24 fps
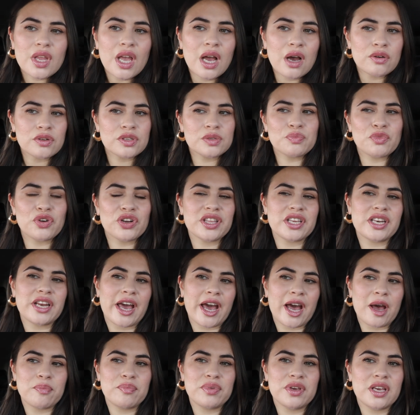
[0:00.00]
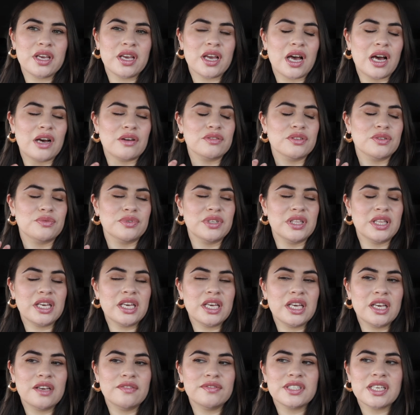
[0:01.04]
I was more than happy. I was
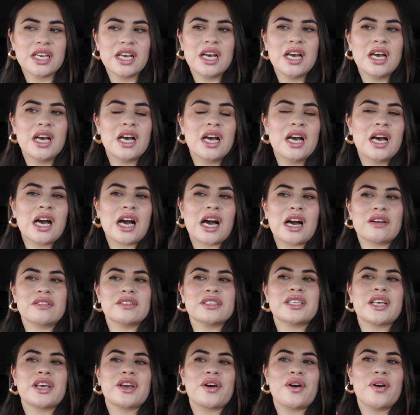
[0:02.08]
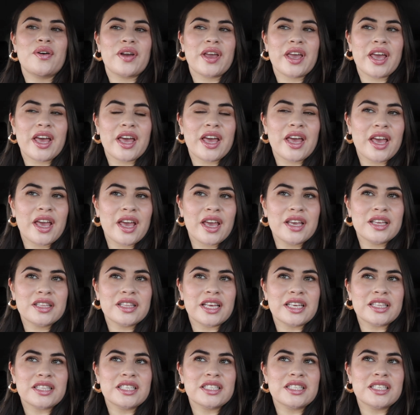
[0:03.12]
relieved. I was like, okay,
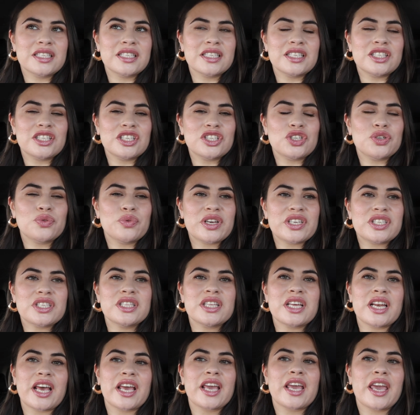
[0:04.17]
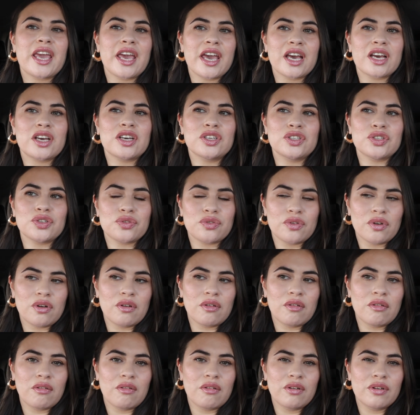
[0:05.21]
like this is a situation that I can't
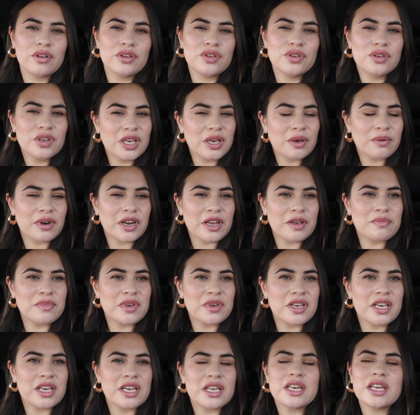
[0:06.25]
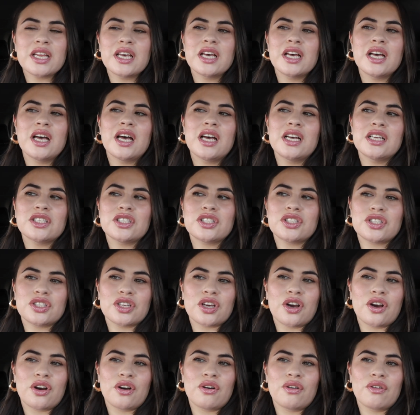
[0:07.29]
control. You get what I mean?
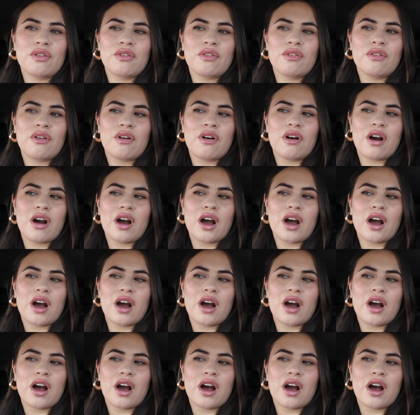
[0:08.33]
So